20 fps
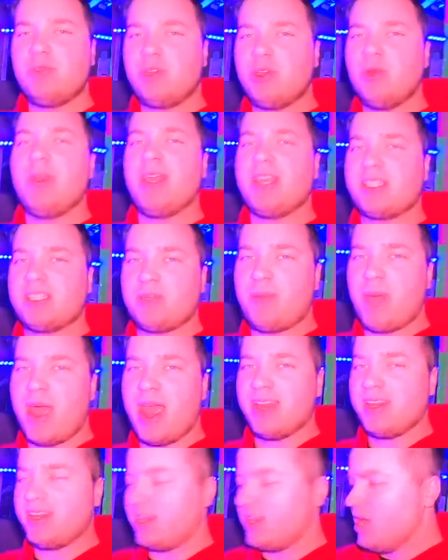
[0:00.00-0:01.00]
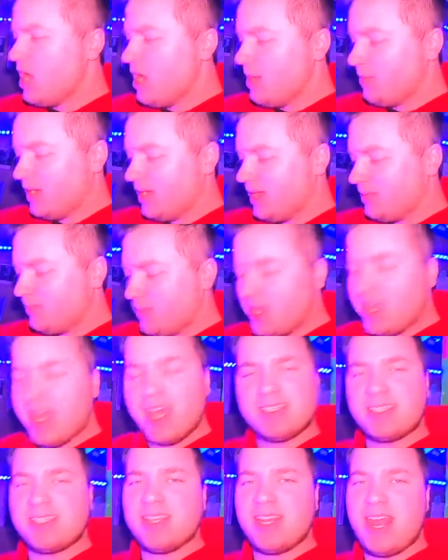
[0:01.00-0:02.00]
to expand it. But
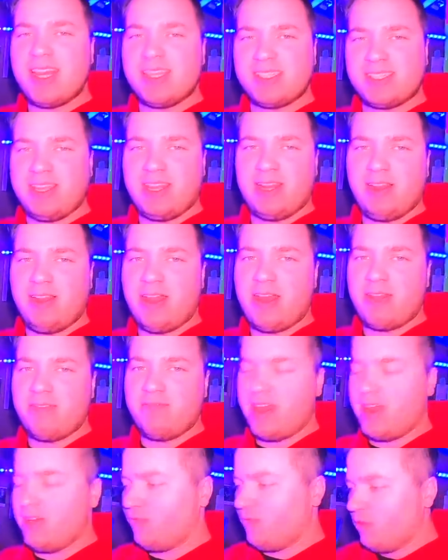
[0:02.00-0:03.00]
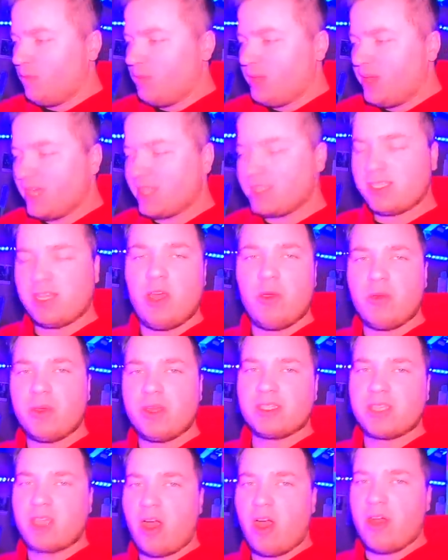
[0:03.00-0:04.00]
because today's a little uneventful, because
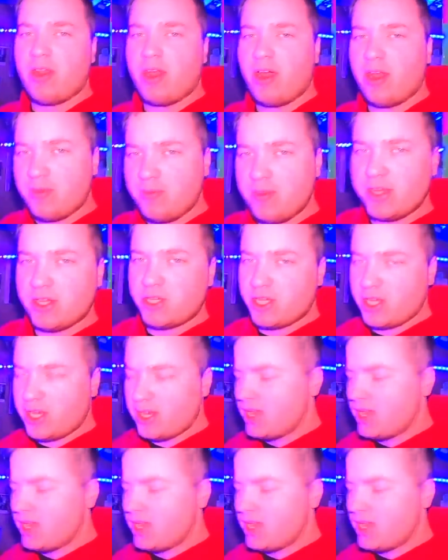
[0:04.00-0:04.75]
Logan's gone on a mission,